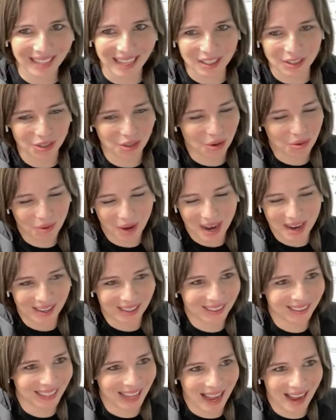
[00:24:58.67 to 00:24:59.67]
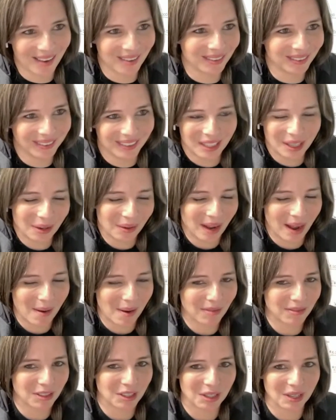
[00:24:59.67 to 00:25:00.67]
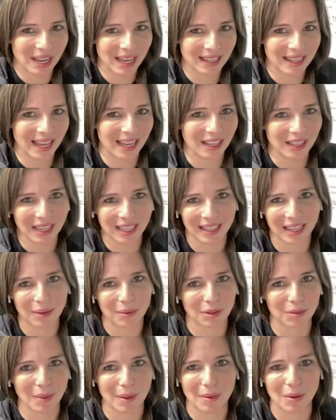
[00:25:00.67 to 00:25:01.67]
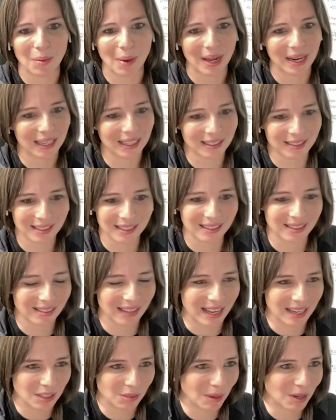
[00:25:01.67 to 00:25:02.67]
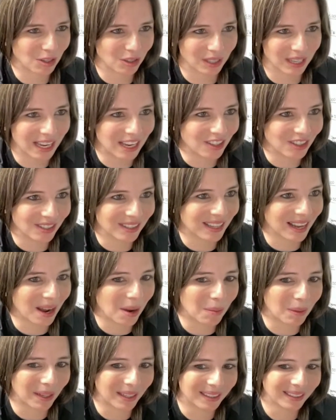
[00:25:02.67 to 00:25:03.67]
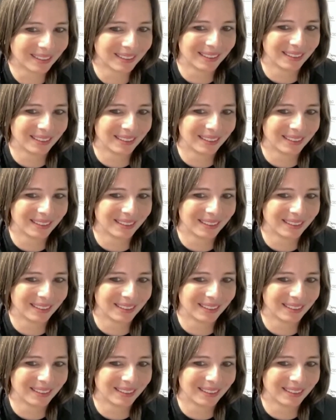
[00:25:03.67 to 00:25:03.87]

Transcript: That's so rare. How often do you get that? You get that with maybe weddings and special occasions now, but